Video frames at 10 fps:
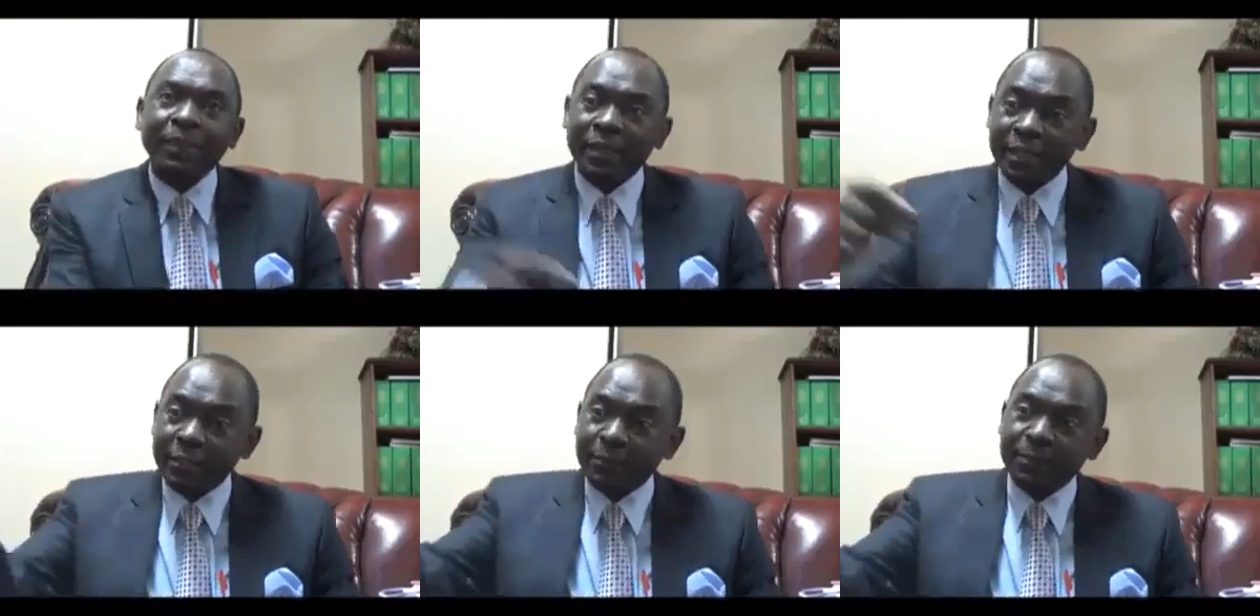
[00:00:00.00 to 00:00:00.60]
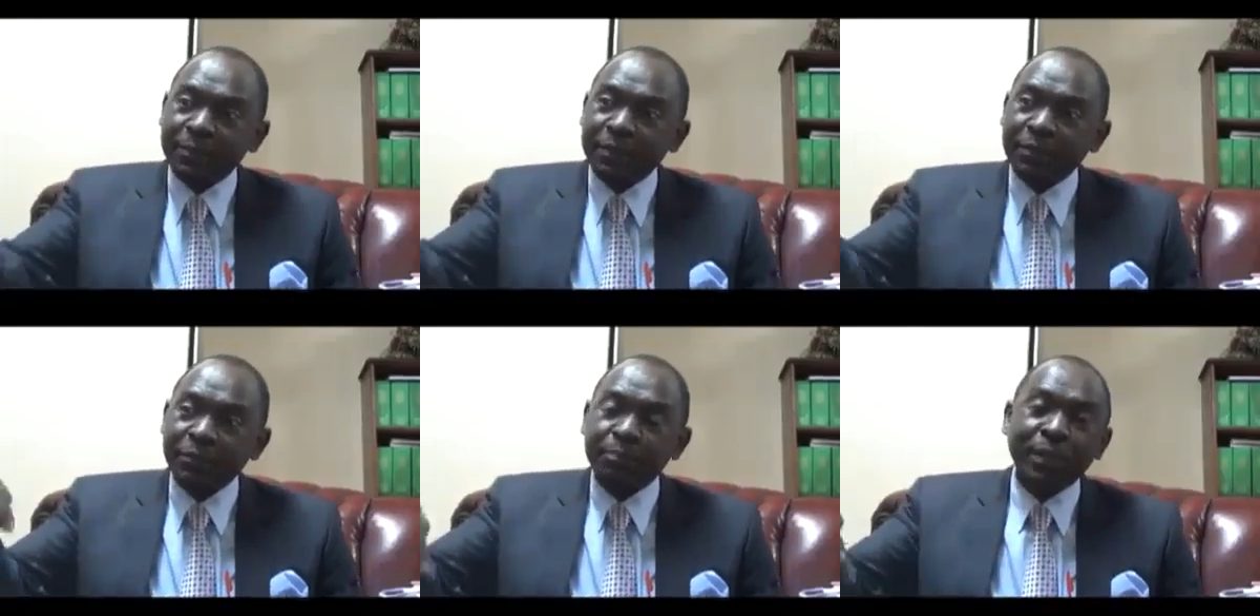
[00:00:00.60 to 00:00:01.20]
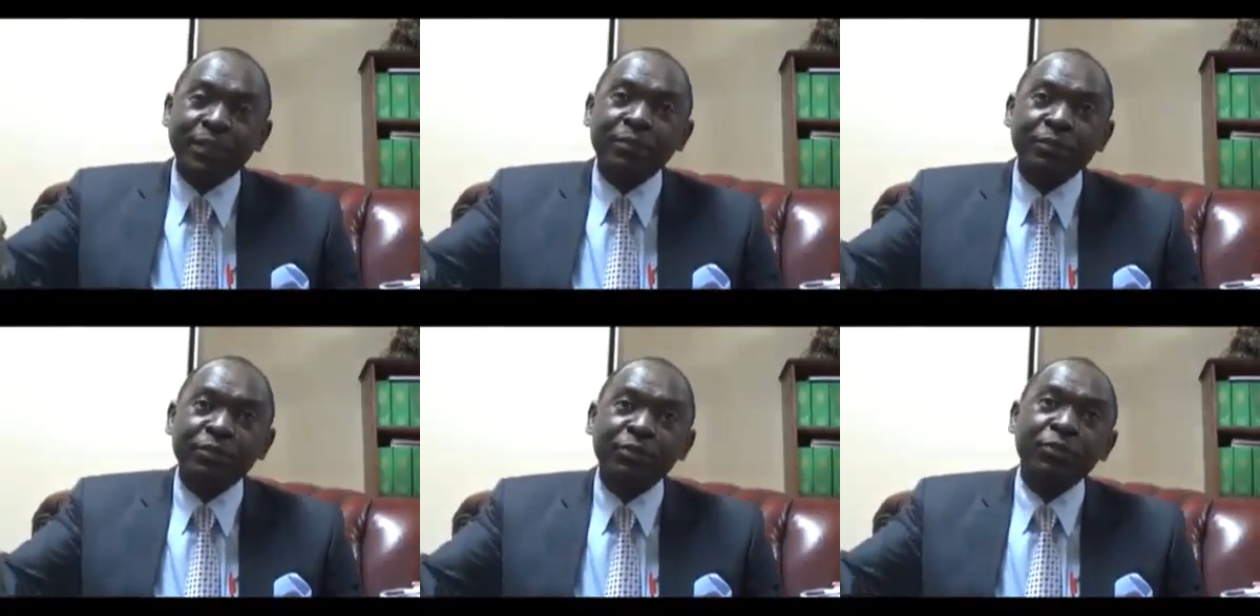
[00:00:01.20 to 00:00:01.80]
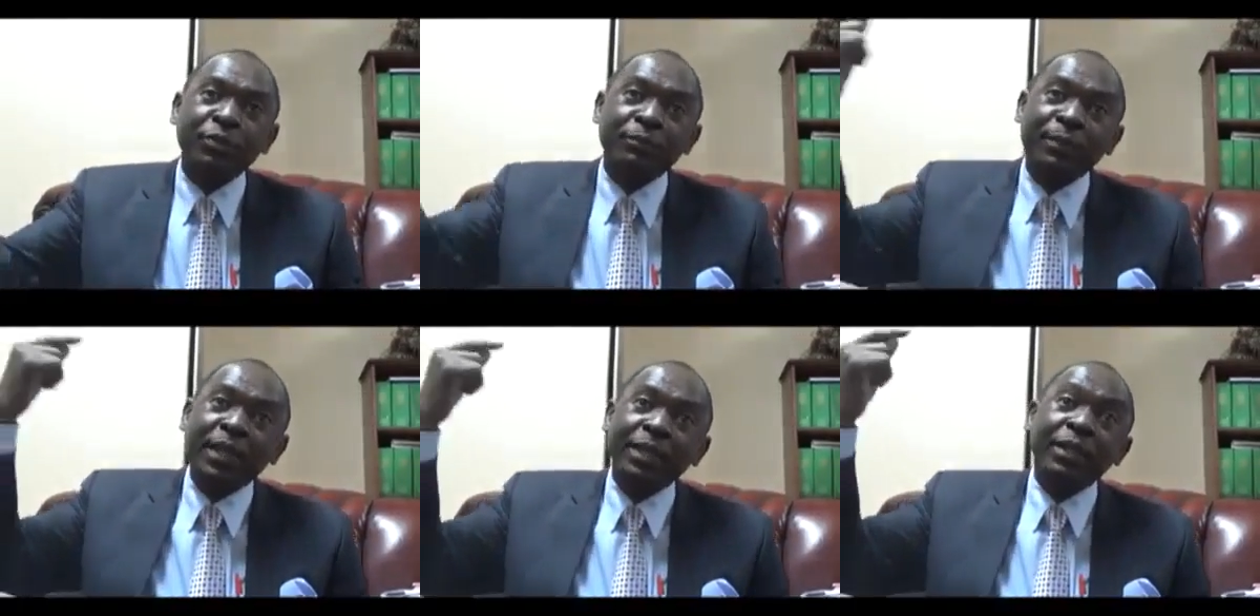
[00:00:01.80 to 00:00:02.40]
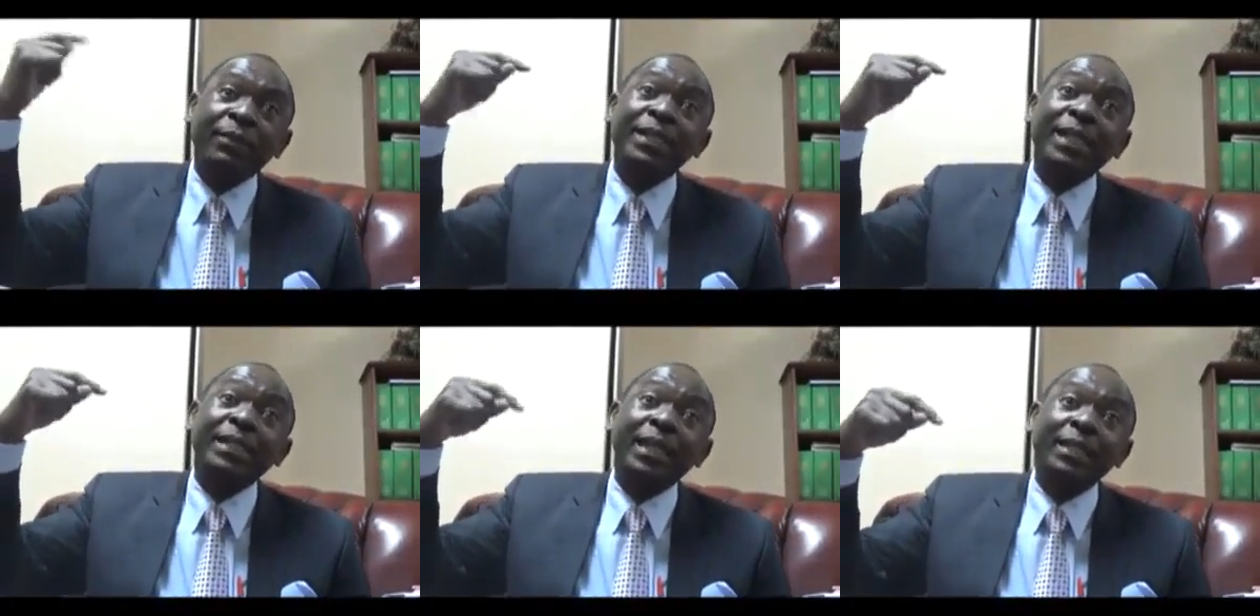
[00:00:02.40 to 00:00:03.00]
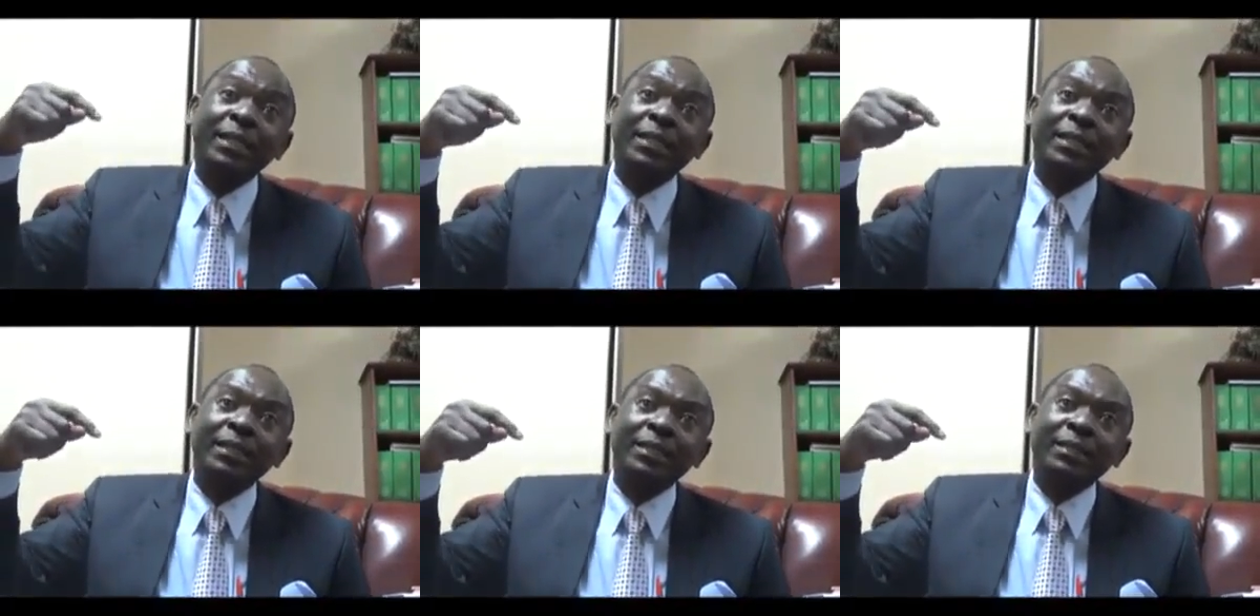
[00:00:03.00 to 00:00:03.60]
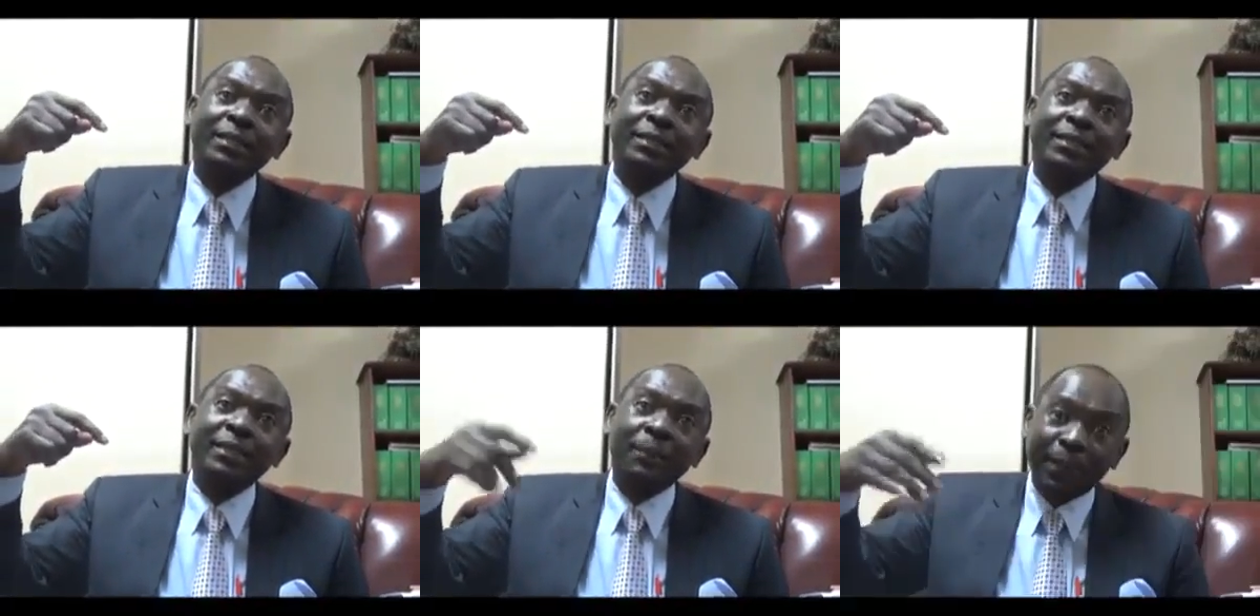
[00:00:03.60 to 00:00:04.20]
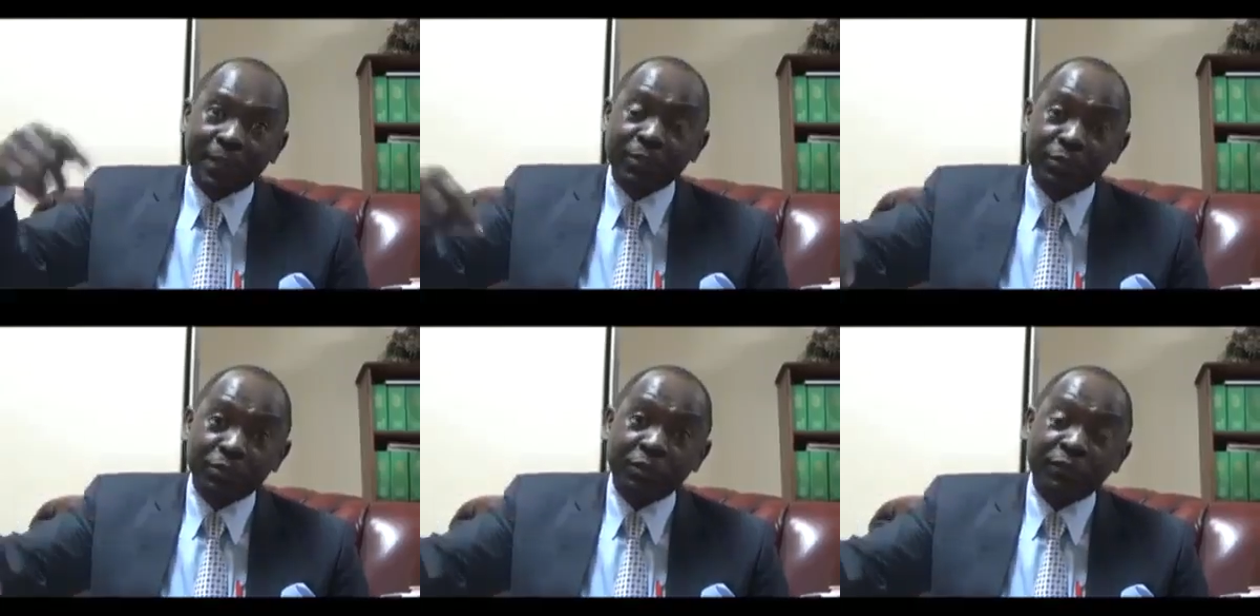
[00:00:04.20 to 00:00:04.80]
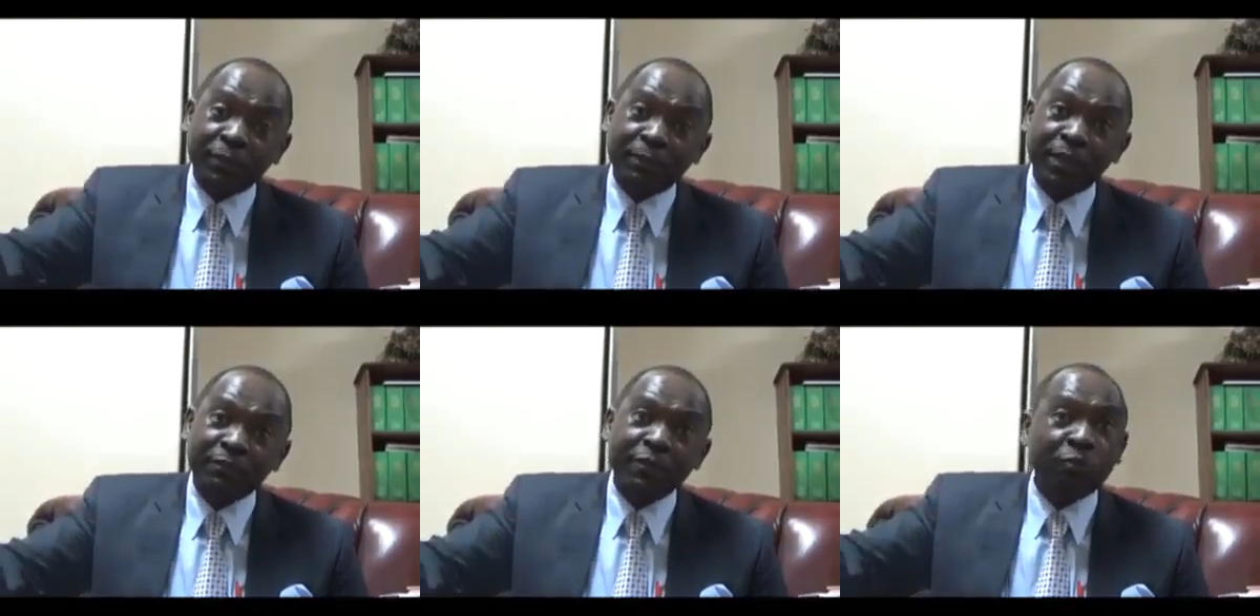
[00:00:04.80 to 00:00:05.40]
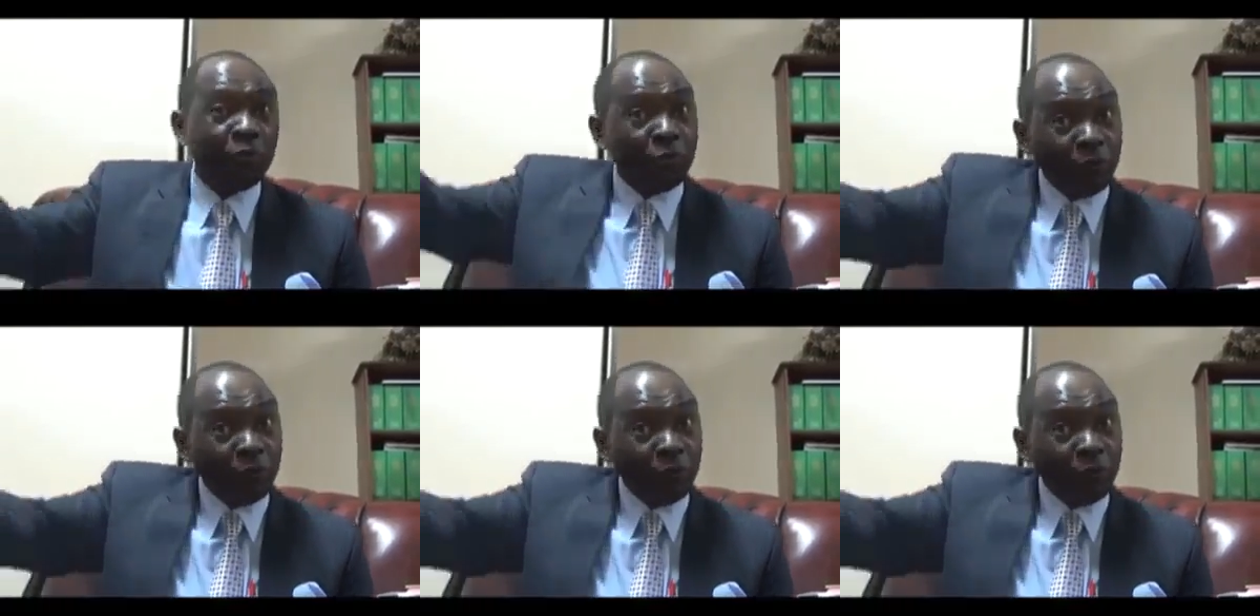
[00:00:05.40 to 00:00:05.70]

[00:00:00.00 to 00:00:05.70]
This party Constitution was begun in Navasata. The party Constitution for the PF. We'll